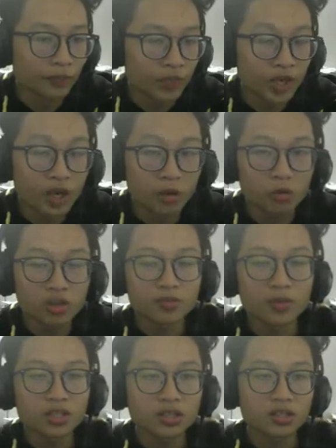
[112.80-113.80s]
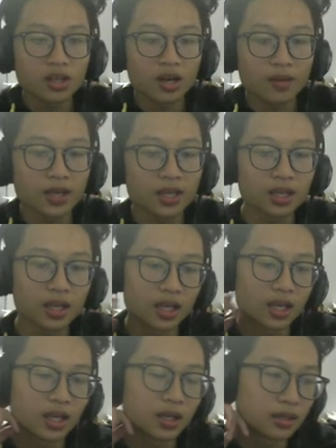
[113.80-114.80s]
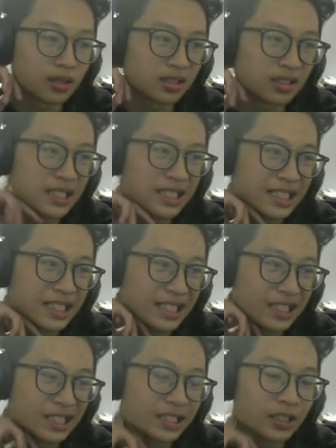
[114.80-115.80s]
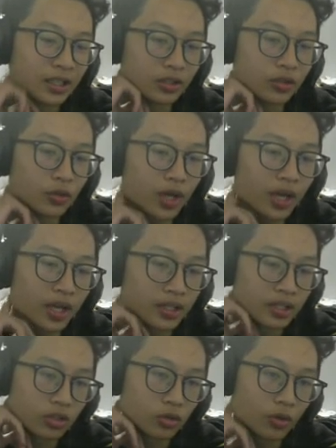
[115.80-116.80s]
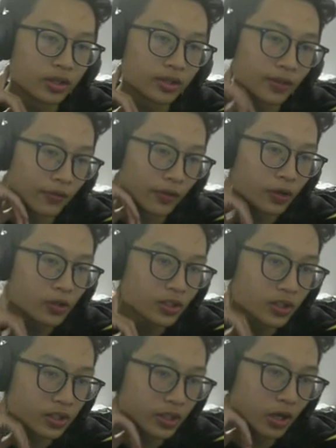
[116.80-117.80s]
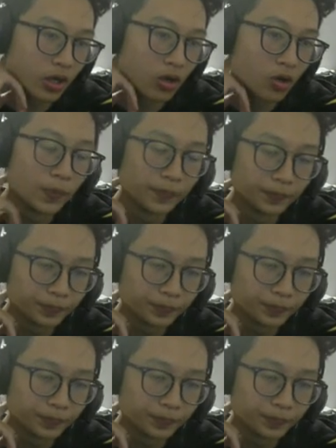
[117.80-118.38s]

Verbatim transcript: yeah, Christmas is coming in... Today is 21st, so...